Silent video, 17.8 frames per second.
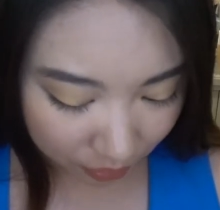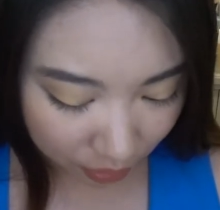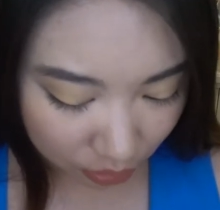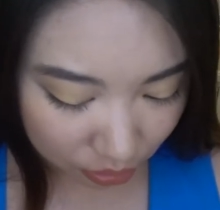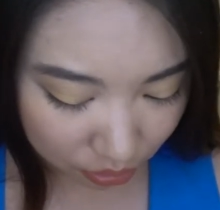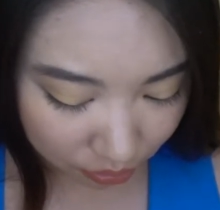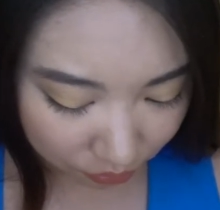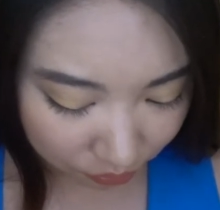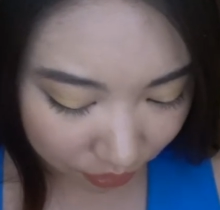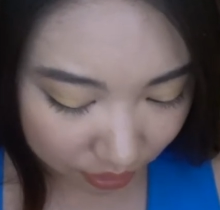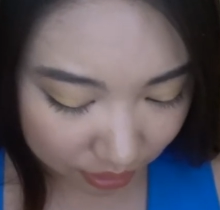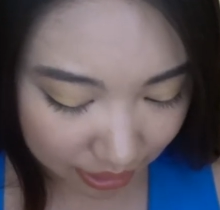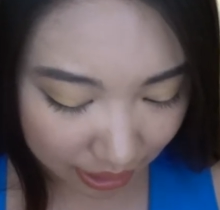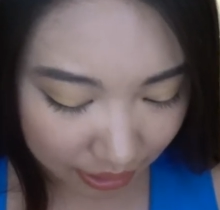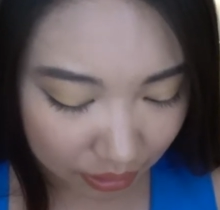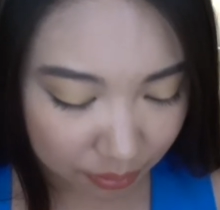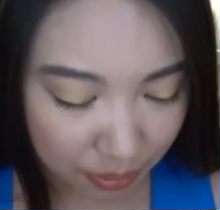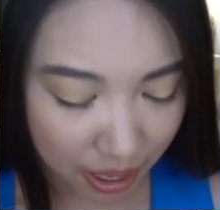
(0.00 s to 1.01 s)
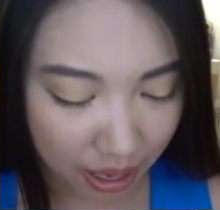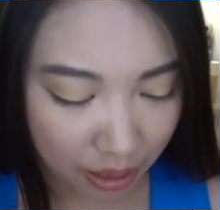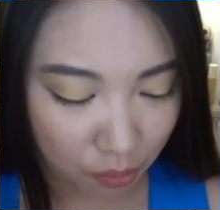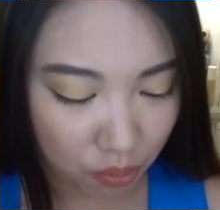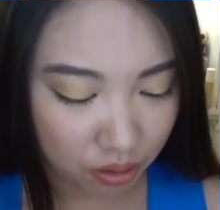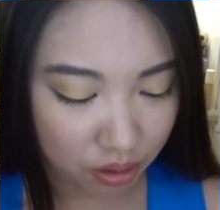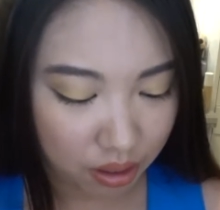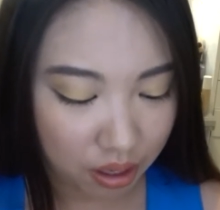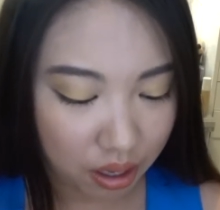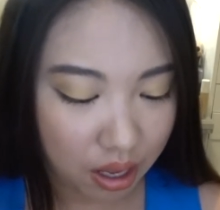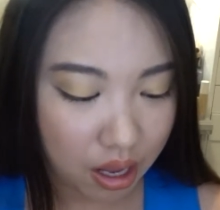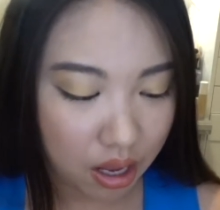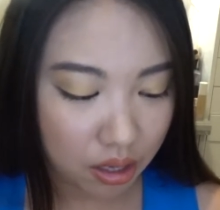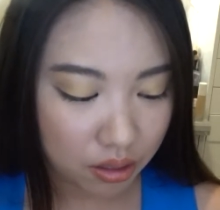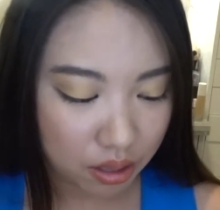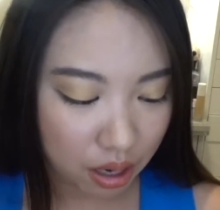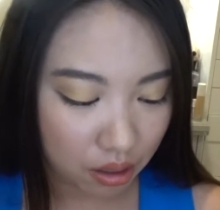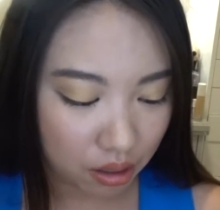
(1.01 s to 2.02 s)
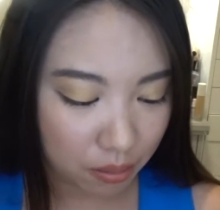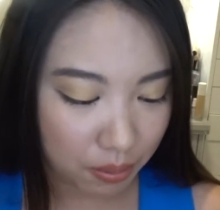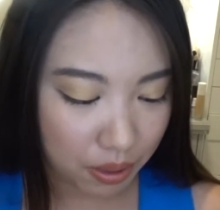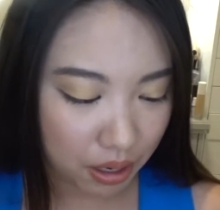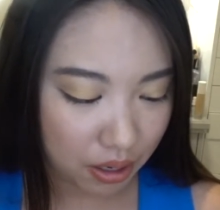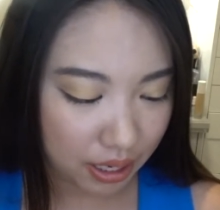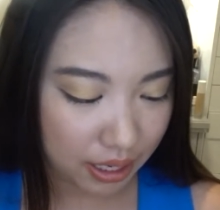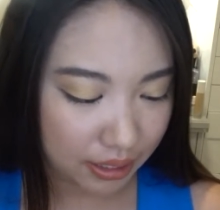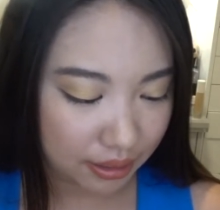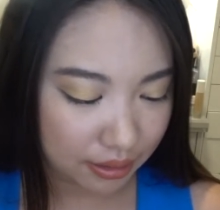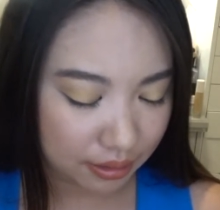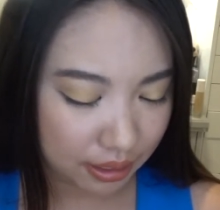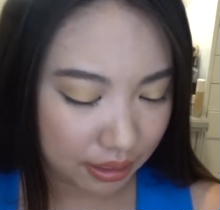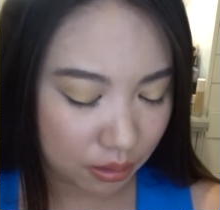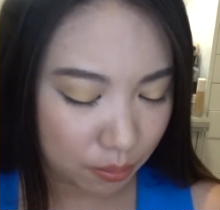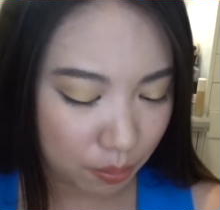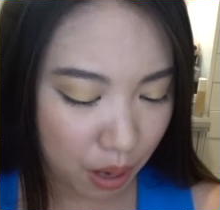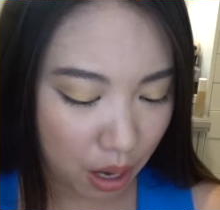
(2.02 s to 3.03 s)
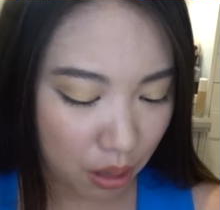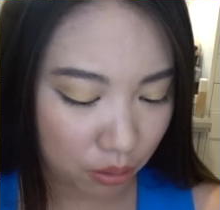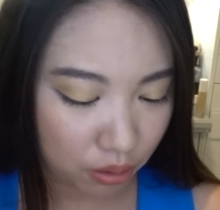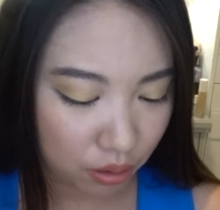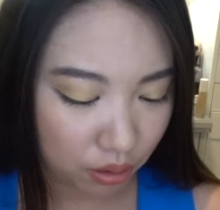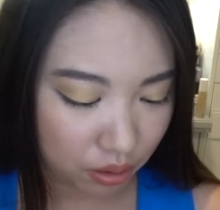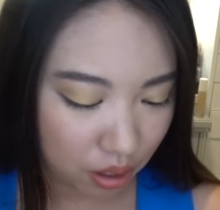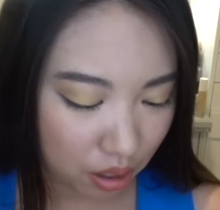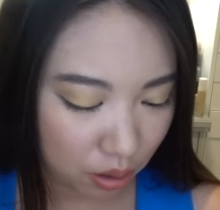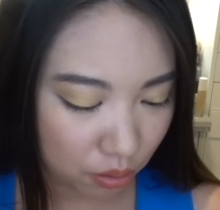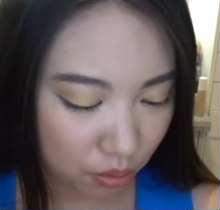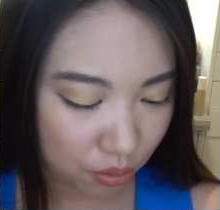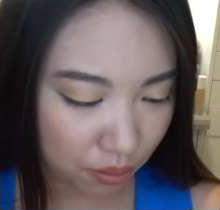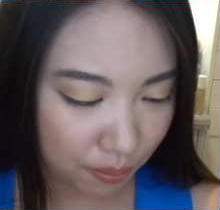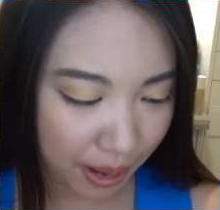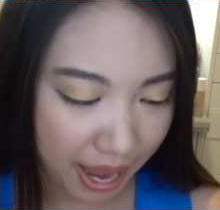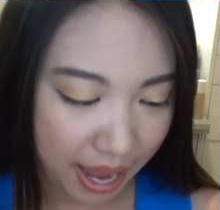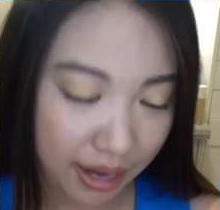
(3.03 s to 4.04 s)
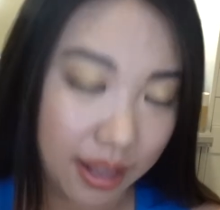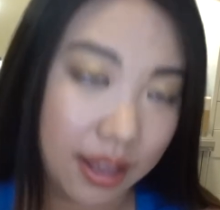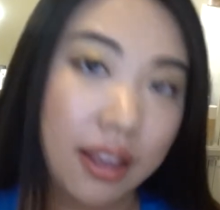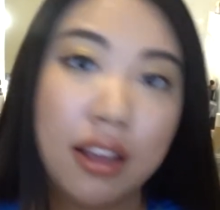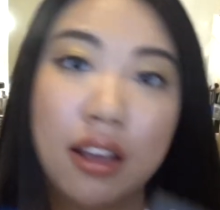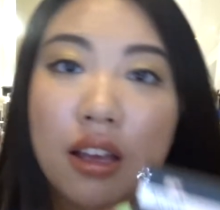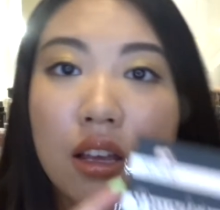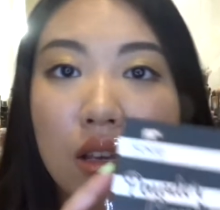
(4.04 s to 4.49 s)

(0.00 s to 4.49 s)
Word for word: So the first item I wanna talk about is this powder contour palette.